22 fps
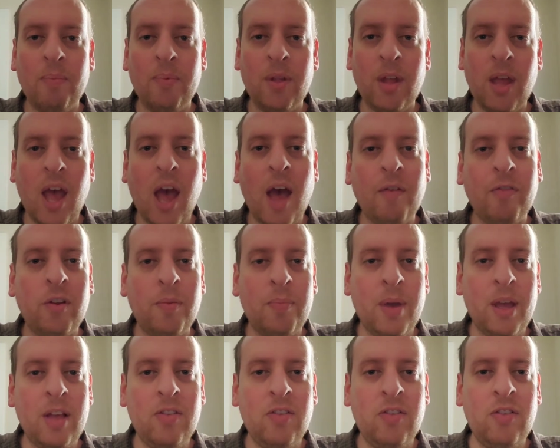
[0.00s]
You have to
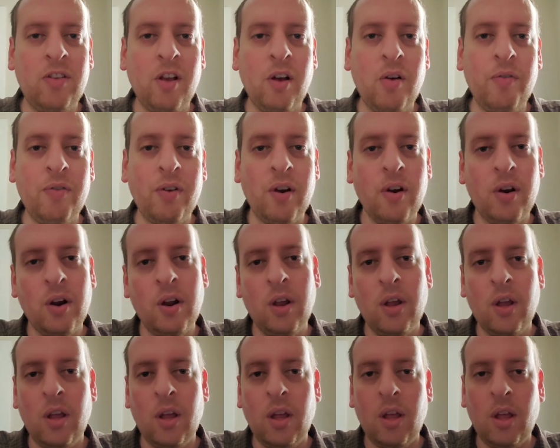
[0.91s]
be silver
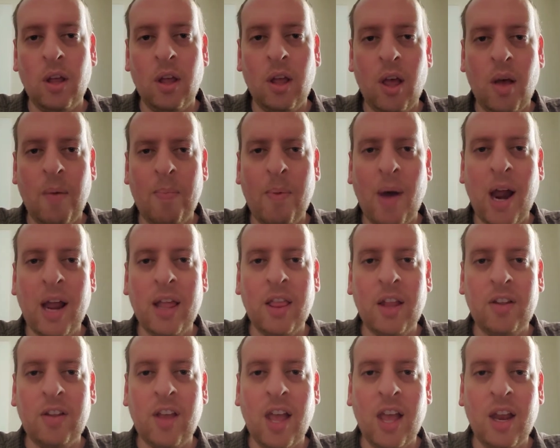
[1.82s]
by
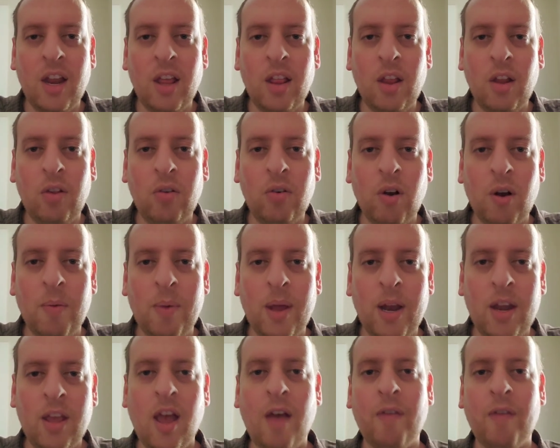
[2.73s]
the date of the tournament.